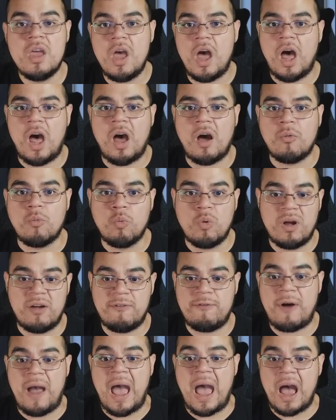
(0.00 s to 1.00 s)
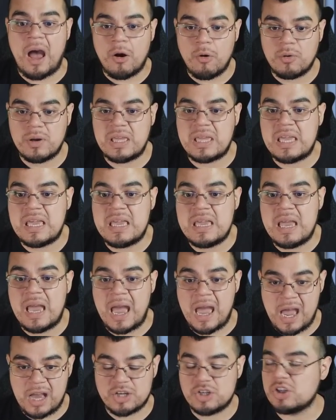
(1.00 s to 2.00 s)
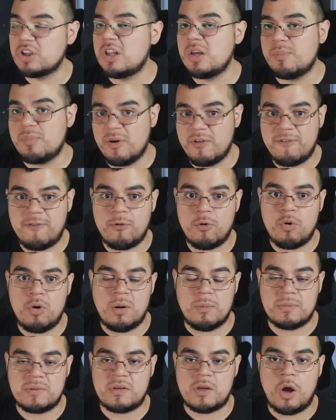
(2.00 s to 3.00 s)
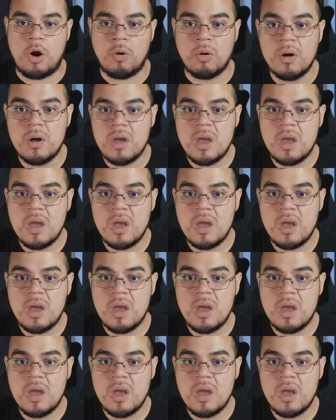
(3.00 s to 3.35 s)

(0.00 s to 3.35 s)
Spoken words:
with how he actually performed. So